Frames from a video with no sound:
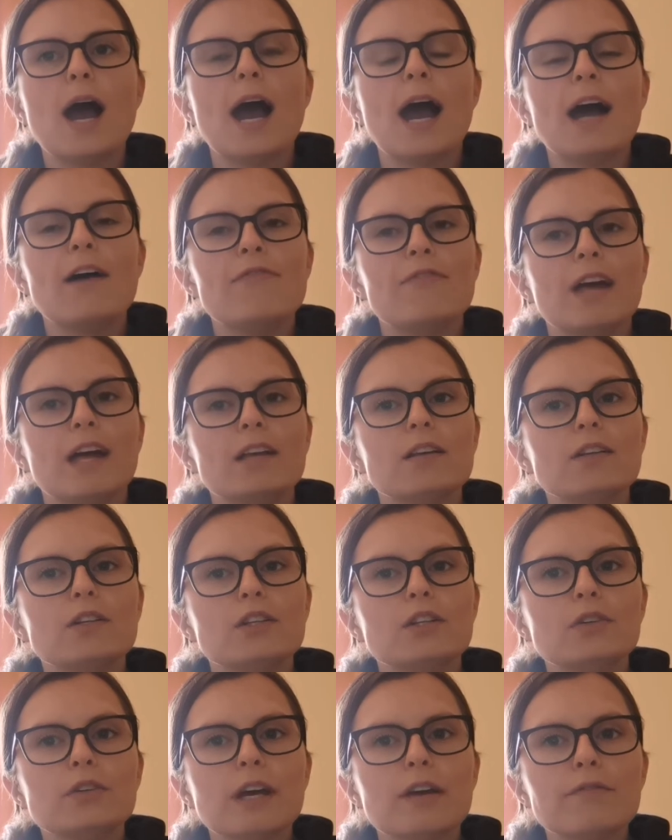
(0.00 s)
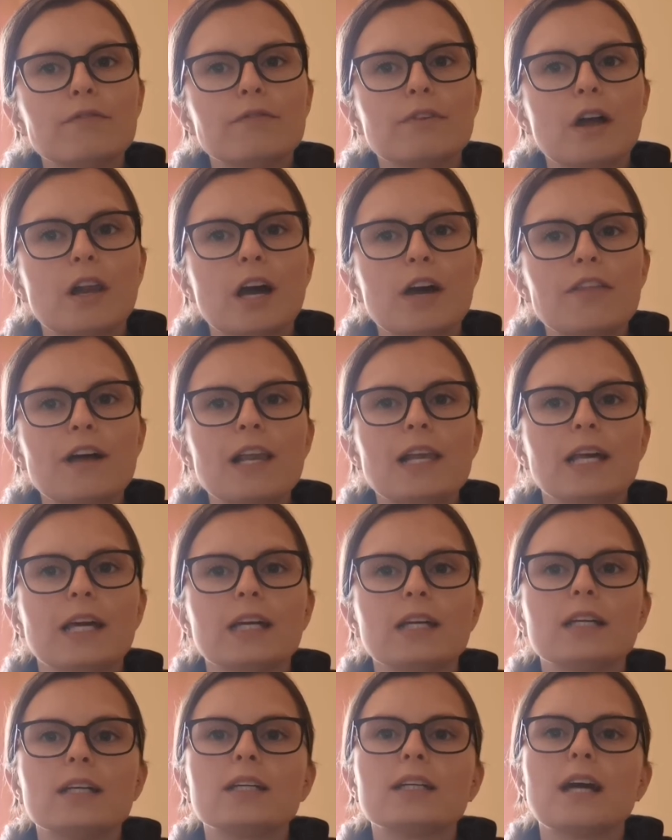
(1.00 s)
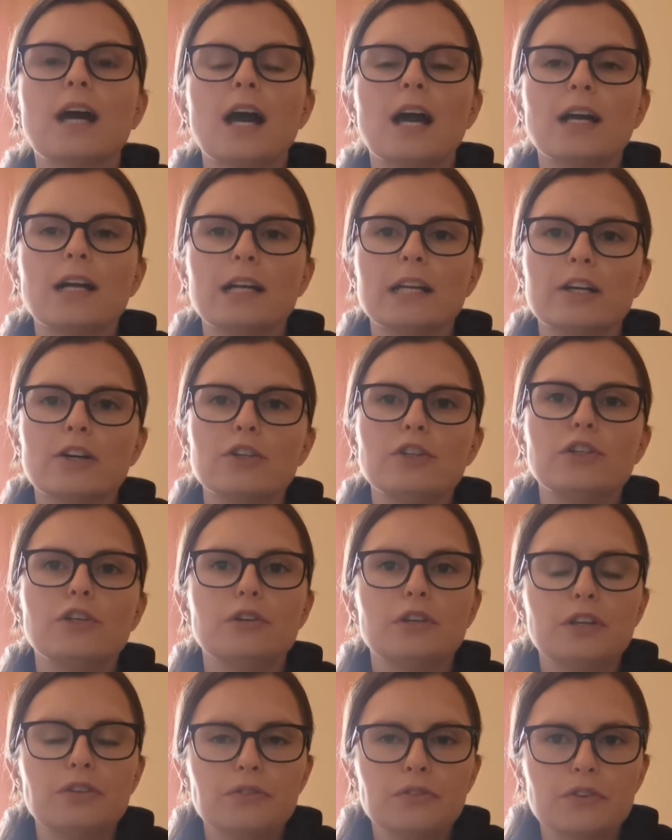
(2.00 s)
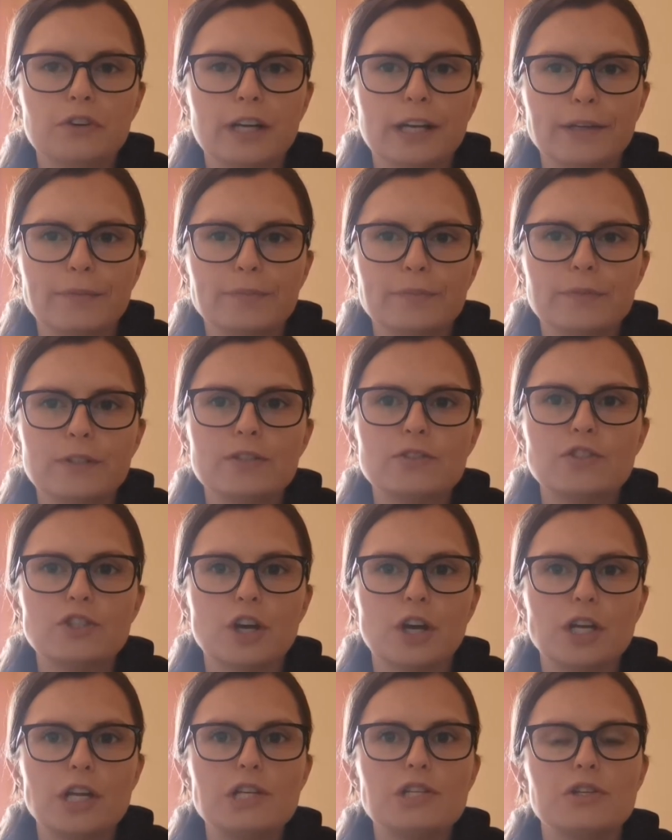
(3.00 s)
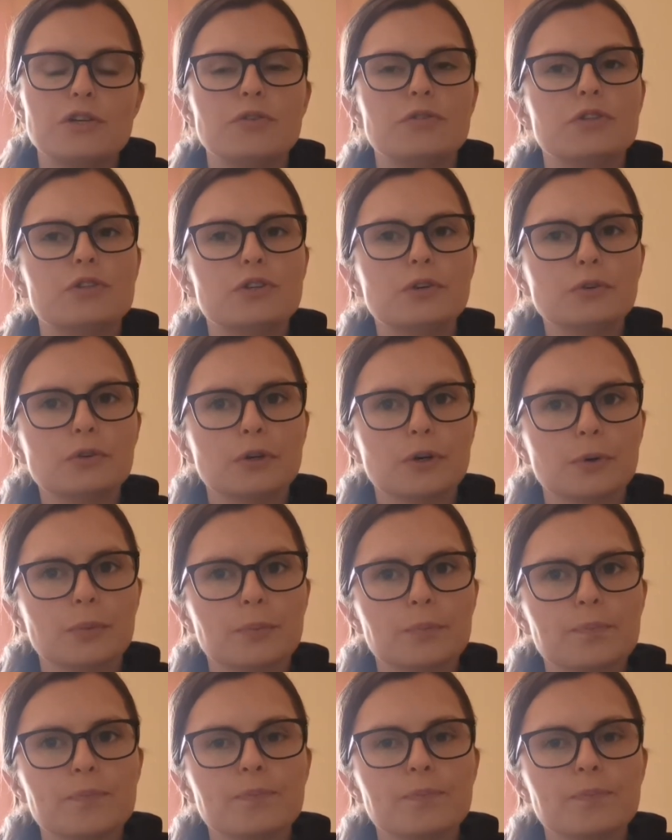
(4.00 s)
And then you can follow that link and click on Unit 3, Journey to the Jungle.